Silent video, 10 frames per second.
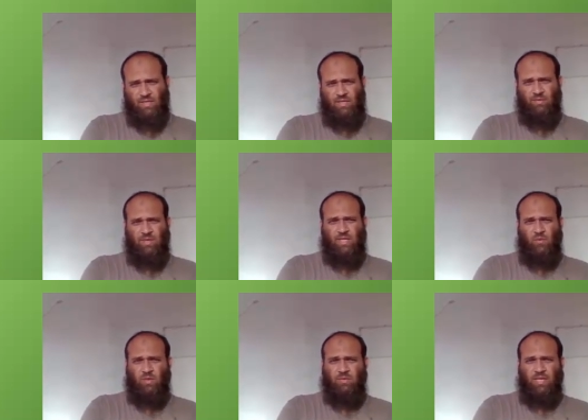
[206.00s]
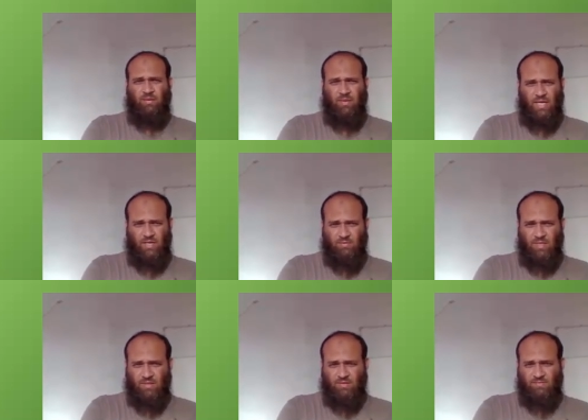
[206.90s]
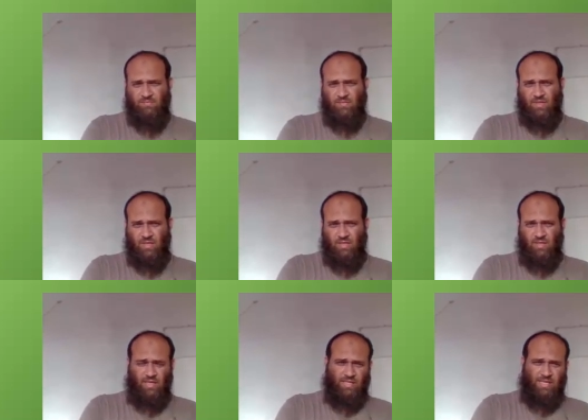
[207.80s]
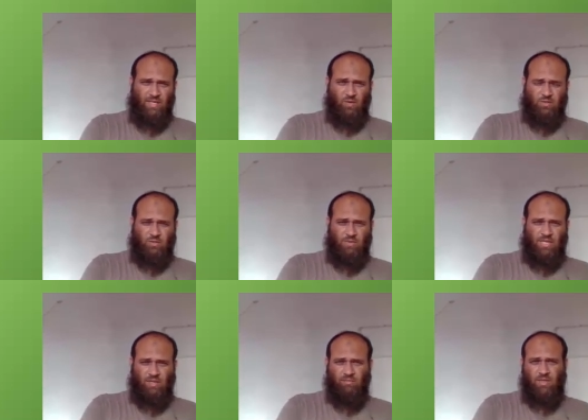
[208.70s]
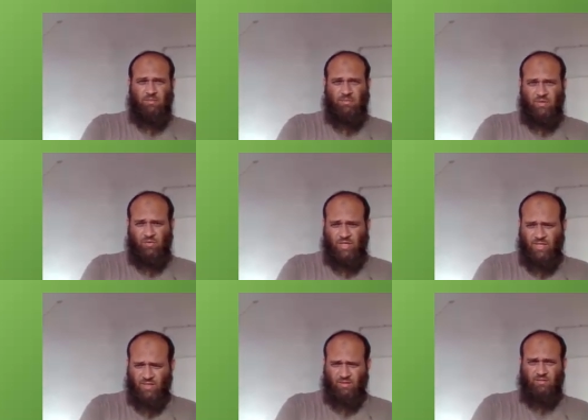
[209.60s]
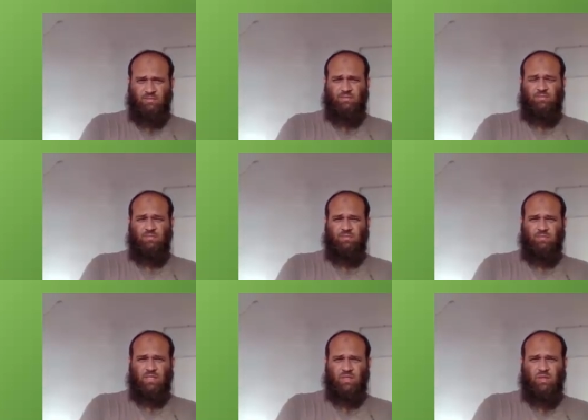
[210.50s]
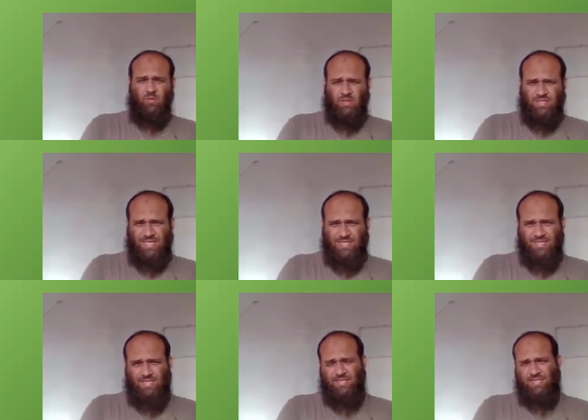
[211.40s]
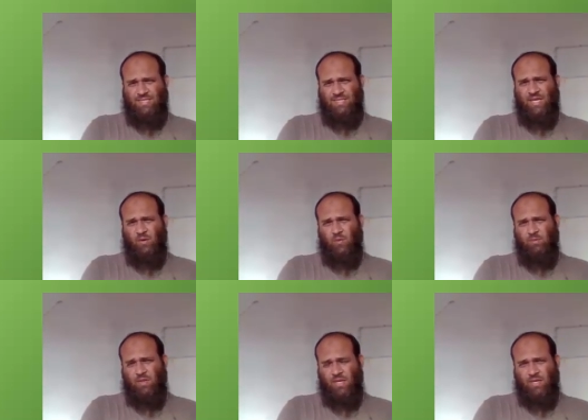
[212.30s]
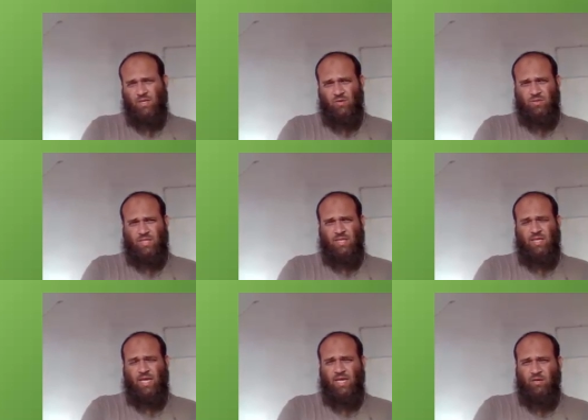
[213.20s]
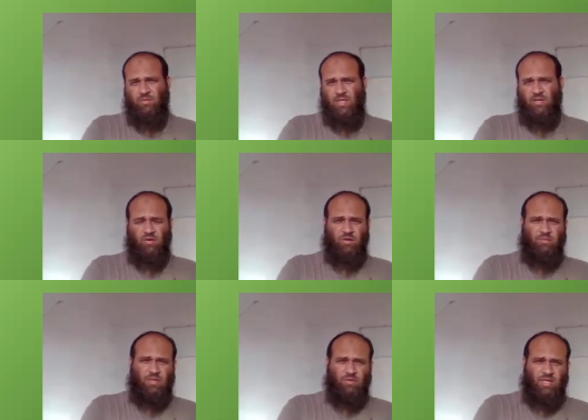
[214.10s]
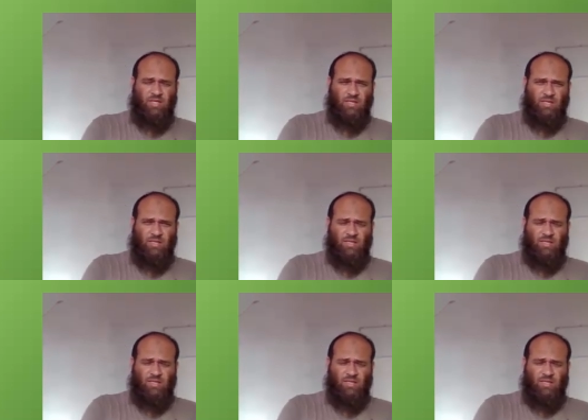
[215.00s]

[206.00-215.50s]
Remain will become airman. It can also become marine. So what sentence can we make using airman or marine?